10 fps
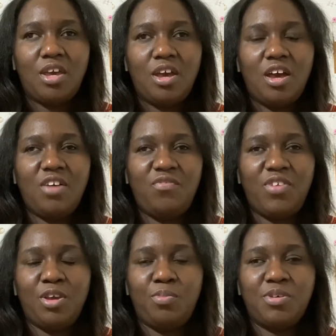A
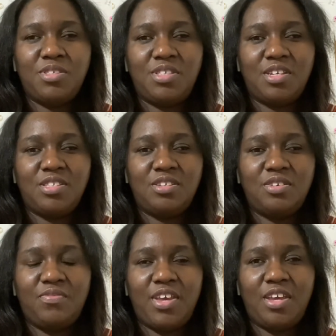very
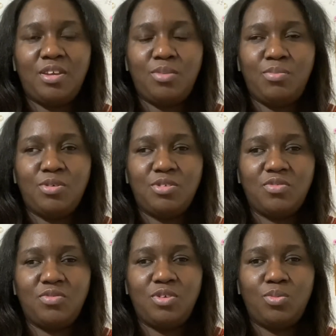possessive and
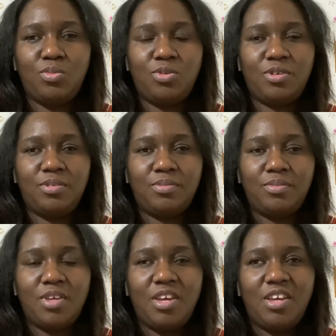abusive dope boy.
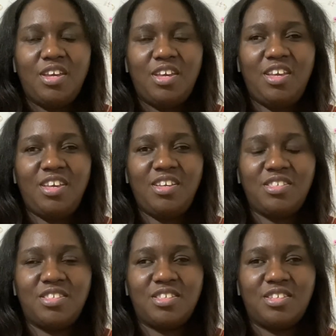
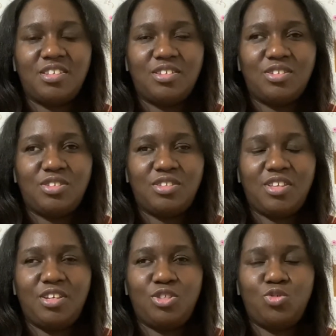He's
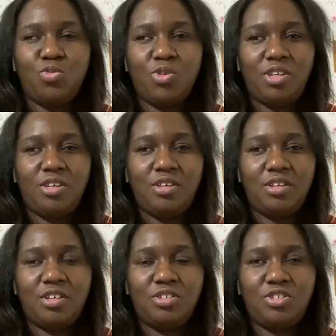like 20
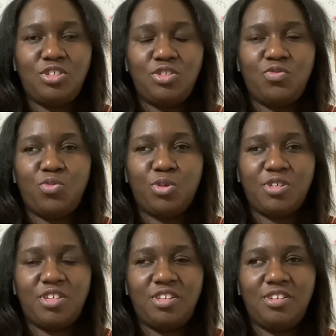and she's
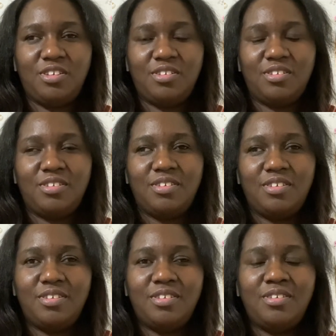14.
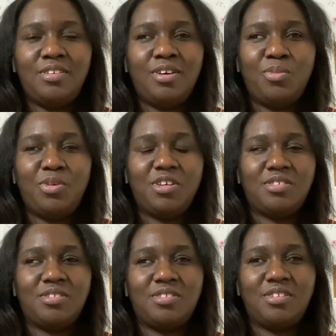No
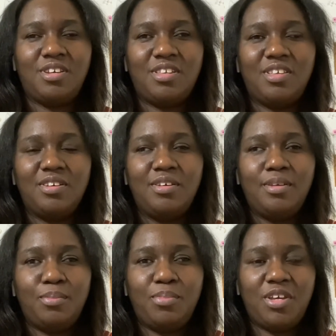business together.
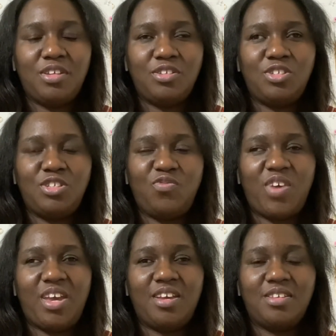But she's
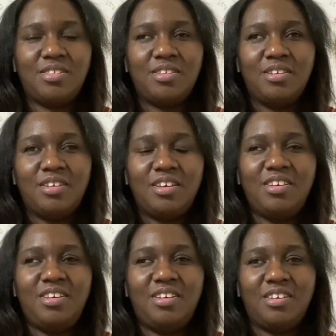fast.
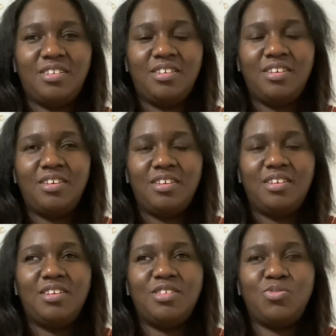Again,
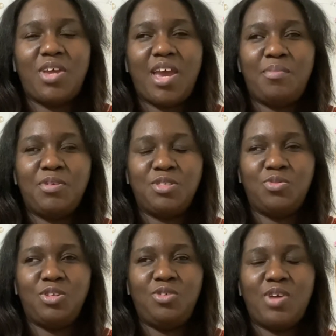is what happens
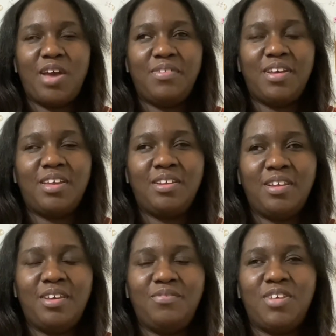when you have the kind of
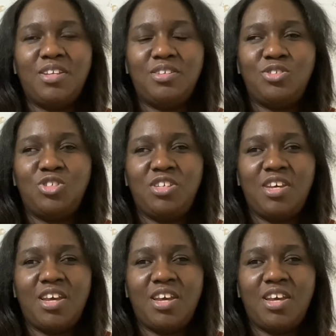life that she has.